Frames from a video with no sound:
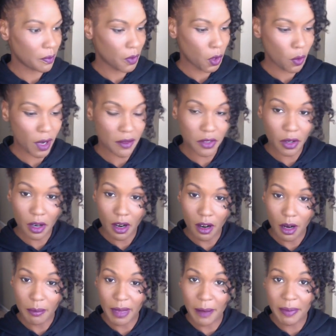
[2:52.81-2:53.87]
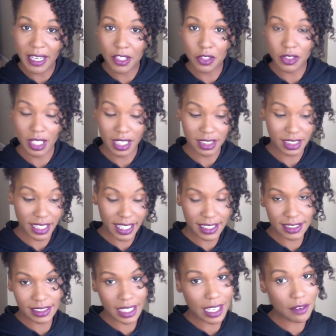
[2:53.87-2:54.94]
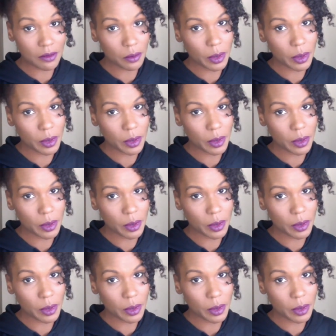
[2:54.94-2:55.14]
whoever are my Patreons. Like I said,